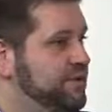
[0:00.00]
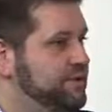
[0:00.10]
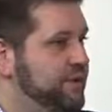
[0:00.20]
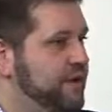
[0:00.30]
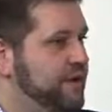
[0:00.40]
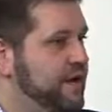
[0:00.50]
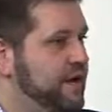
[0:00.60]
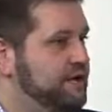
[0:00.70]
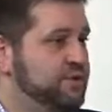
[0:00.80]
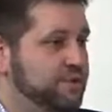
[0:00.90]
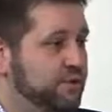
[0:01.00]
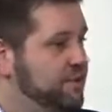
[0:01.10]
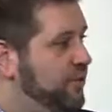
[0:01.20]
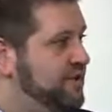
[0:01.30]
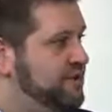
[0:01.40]
it between uh, just north
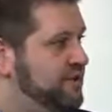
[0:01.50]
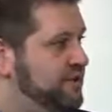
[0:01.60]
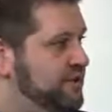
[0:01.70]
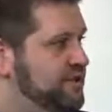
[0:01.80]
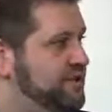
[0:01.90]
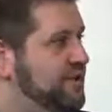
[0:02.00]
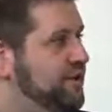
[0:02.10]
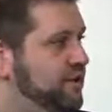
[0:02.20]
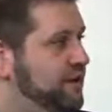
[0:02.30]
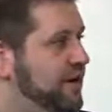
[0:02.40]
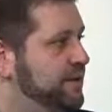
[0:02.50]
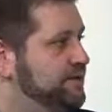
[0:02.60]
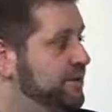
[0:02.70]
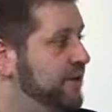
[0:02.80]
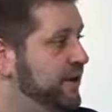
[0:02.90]
of Washington, D.C., all the way up
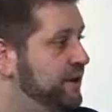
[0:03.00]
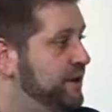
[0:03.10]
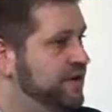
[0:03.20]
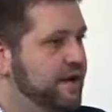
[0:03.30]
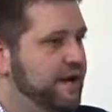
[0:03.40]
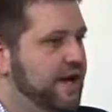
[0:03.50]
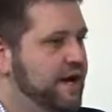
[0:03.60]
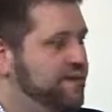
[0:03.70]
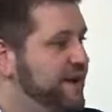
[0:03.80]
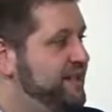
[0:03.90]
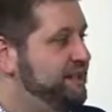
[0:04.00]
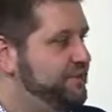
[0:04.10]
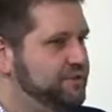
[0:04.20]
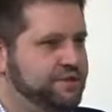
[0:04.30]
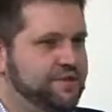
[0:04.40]
to New England uh,
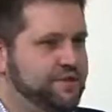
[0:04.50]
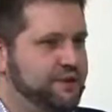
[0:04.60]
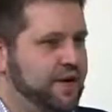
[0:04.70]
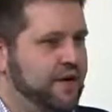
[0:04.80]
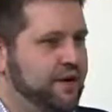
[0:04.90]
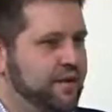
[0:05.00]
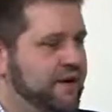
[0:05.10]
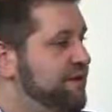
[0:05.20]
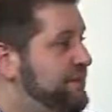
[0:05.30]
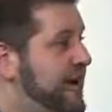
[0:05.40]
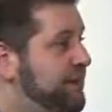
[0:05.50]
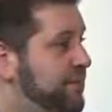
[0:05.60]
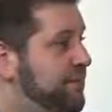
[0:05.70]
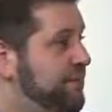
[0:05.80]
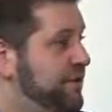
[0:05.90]
Massachusetts. Uh, we have a tap
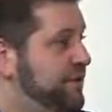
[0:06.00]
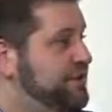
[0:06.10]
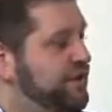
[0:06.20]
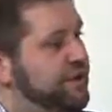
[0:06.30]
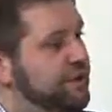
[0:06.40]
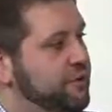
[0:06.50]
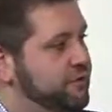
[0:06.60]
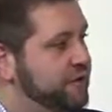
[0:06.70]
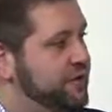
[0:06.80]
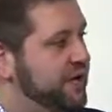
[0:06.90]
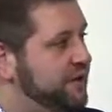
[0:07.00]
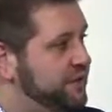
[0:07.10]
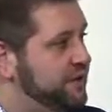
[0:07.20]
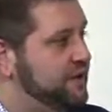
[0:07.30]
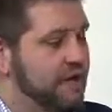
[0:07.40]
room and restaurant here in
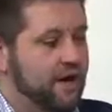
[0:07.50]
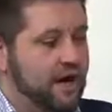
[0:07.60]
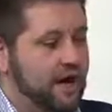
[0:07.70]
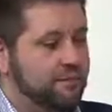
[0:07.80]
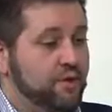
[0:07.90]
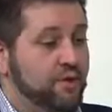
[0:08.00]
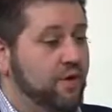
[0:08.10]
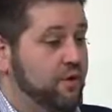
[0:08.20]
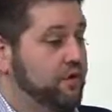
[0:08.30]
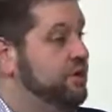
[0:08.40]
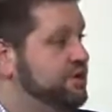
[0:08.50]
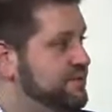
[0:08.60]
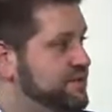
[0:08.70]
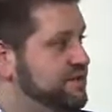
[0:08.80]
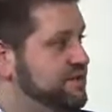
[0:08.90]
Philadelphia, uh, but our large
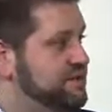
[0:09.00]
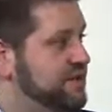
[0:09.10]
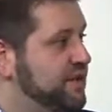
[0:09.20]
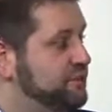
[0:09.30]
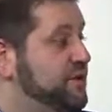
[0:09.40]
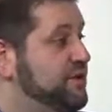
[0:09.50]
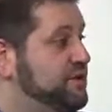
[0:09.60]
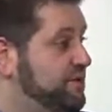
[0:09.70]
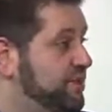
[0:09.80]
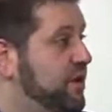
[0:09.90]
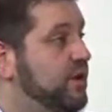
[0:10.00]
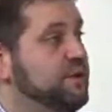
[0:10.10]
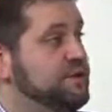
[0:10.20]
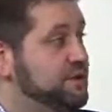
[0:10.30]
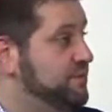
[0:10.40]
business is selling beers to bars